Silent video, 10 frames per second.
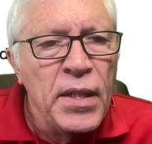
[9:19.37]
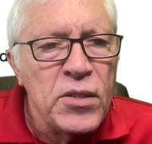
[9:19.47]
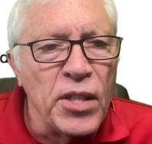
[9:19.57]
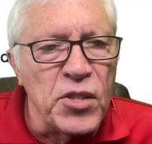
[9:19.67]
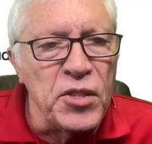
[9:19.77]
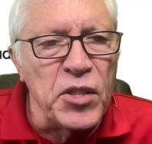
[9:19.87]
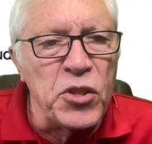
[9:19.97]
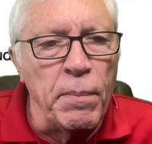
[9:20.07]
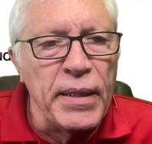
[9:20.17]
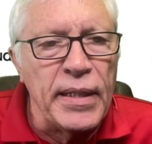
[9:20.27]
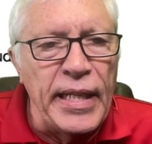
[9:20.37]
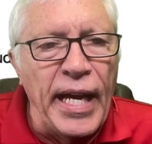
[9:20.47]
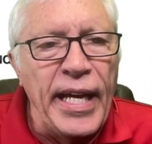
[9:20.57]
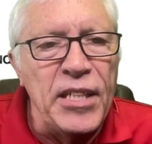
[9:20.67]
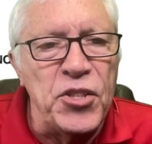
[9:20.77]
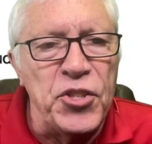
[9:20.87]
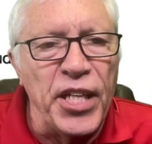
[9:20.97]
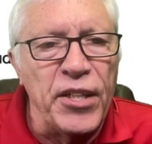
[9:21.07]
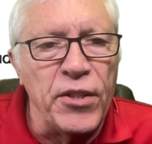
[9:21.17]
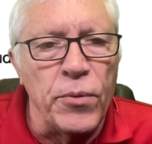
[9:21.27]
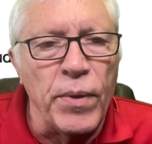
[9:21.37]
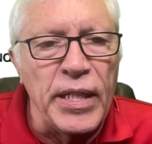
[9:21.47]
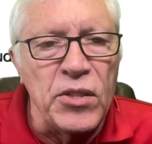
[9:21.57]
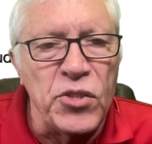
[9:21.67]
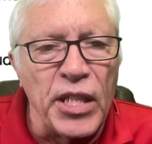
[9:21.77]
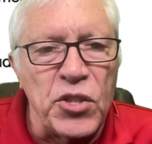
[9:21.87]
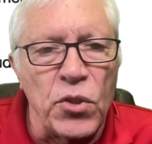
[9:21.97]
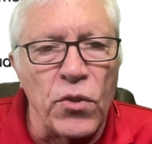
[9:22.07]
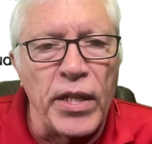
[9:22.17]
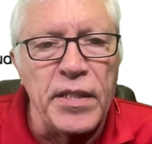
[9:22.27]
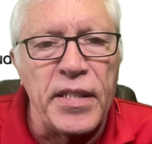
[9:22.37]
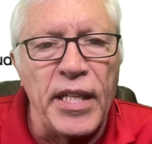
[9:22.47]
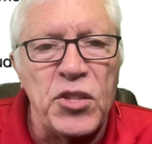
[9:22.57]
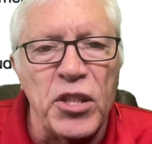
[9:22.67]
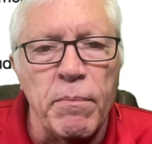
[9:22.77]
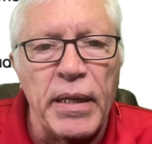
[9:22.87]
Such as disability, age, gender, race, sexual orientation,